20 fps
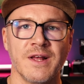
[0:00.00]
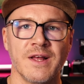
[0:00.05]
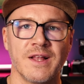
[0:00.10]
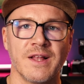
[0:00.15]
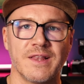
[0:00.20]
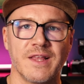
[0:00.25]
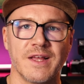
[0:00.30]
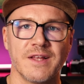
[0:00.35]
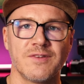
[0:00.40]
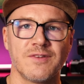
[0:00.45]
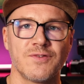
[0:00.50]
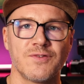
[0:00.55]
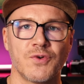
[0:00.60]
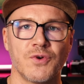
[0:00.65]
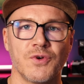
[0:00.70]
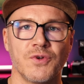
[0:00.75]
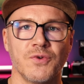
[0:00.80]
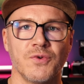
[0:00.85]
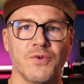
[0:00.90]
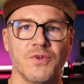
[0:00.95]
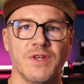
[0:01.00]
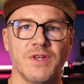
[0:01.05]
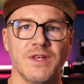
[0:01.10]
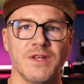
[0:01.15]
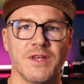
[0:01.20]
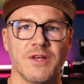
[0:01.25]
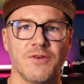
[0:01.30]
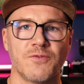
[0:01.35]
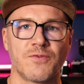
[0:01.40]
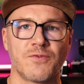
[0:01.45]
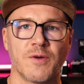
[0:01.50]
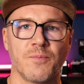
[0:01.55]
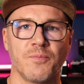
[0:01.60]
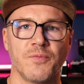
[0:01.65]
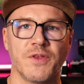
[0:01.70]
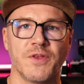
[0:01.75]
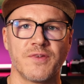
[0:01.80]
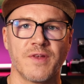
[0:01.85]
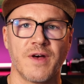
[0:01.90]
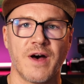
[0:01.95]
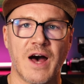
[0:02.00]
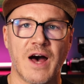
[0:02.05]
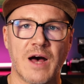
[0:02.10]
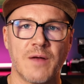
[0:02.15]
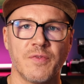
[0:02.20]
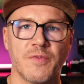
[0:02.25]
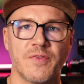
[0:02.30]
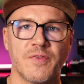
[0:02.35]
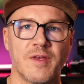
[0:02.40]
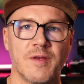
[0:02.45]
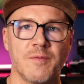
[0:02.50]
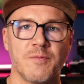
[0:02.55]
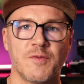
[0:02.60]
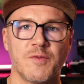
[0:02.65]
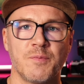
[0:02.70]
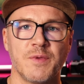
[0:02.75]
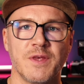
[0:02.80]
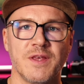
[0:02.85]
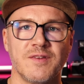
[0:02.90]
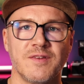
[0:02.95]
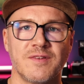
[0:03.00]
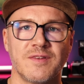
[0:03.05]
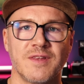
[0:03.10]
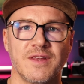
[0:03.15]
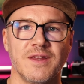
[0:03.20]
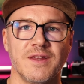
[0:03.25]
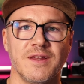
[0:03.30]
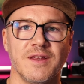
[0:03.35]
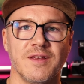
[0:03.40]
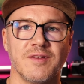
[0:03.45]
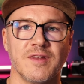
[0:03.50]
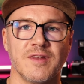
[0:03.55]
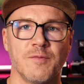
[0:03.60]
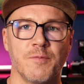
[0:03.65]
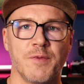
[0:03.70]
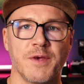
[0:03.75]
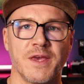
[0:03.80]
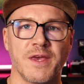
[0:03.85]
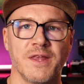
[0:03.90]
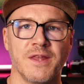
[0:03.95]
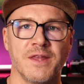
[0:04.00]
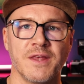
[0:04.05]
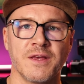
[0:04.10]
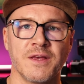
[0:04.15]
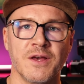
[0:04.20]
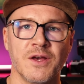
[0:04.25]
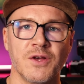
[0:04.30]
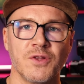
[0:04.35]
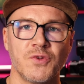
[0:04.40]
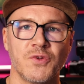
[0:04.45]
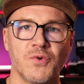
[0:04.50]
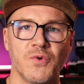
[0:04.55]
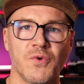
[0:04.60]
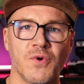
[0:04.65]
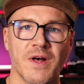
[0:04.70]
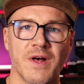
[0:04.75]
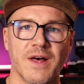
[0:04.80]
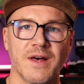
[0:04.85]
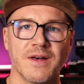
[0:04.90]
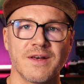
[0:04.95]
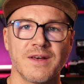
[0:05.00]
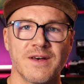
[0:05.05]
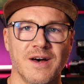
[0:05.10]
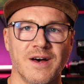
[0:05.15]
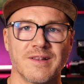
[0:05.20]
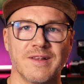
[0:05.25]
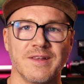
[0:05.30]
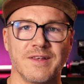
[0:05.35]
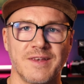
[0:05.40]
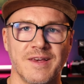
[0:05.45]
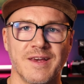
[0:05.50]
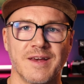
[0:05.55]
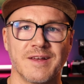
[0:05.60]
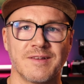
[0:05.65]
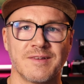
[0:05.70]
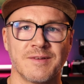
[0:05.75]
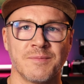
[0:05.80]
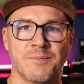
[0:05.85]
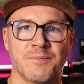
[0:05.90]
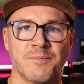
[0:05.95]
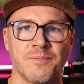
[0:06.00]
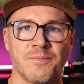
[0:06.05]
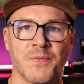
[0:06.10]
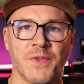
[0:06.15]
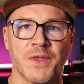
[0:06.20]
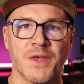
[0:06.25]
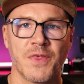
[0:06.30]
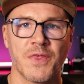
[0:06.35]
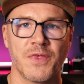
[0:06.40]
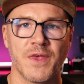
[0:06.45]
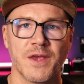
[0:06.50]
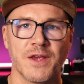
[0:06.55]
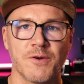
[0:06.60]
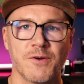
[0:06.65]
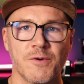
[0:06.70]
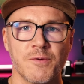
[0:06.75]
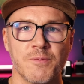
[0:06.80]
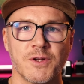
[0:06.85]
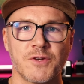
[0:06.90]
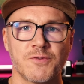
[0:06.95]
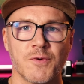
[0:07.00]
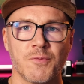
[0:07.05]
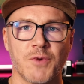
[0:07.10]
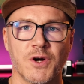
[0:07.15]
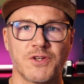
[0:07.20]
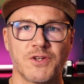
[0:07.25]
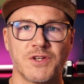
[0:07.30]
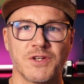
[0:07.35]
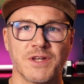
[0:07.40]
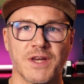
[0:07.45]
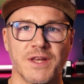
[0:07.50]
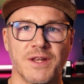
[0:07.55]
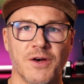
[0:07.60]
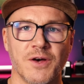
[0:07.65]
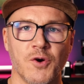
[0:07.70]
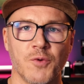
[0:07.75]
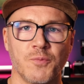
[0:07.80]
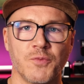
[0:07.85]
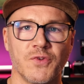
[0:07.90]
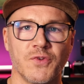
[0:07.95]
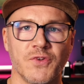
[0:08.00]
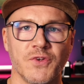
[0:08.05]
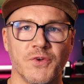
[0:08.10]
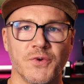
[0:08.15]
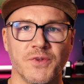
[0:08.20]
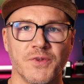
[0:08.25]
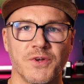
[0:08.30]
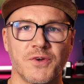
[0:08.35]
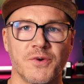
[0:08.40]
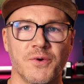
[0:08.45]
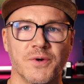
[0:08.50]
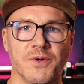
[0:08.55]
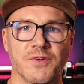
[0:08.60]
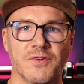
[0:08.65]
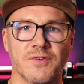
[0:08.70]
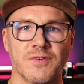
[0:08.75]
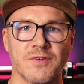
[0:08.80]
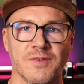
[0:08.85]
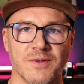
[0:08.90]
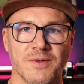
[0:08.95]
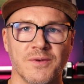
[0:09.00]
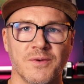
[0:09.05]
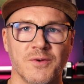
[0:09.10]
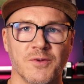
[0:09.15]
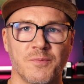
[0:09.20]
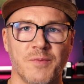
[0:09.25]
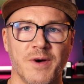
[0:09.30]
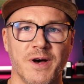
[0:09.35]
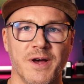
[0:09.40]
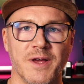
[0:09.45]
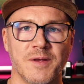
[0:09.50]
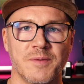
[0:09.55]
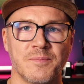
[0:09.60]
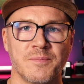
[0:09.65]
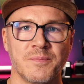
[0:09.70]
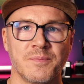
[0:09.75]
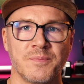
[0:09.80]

Let's turn Houdini from this untamed beast that it is in the beginning to a cuddly cat. Thank you very much for watching and I hope to see you in the course. Goodbye.